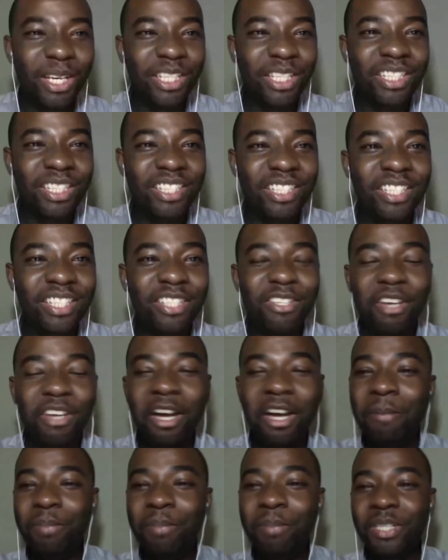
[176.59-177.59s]
This is to
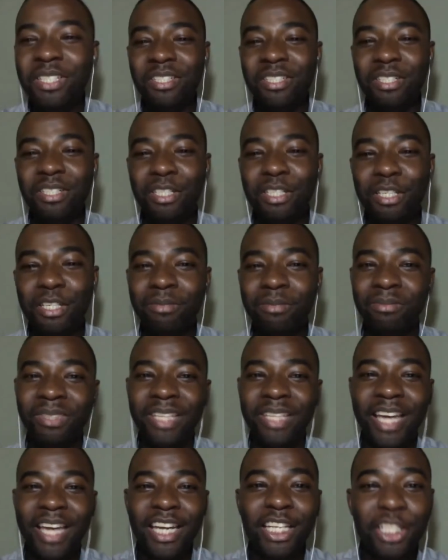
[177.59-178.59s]
help us
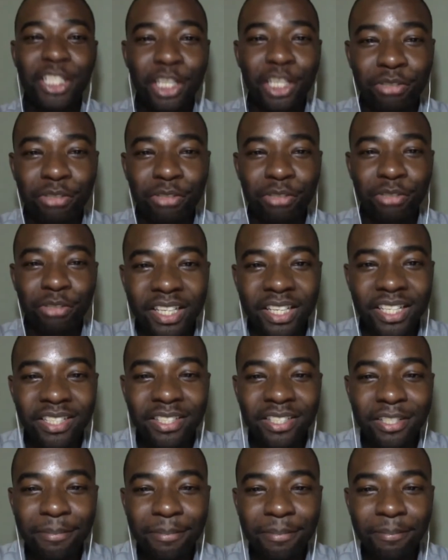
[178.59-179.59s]
get in touch with our
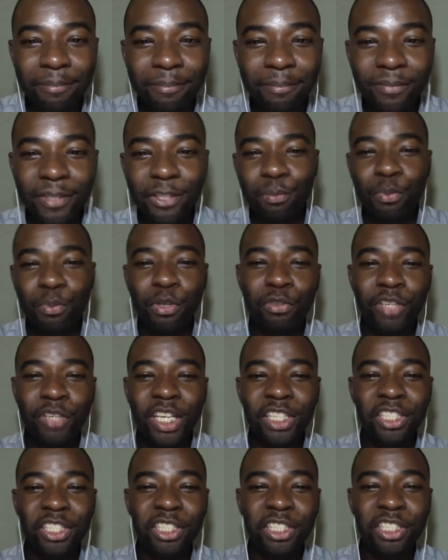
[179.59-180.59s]
list, to build
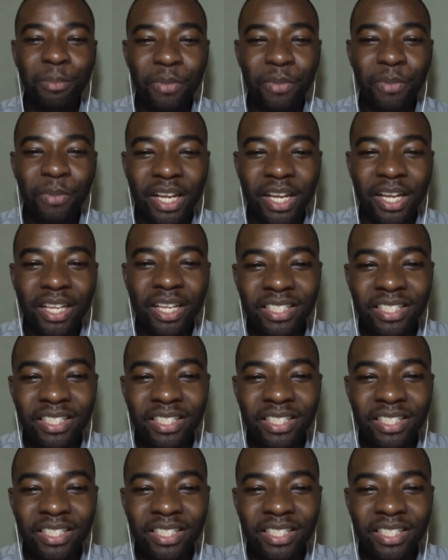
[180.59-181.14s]
relationship with our list,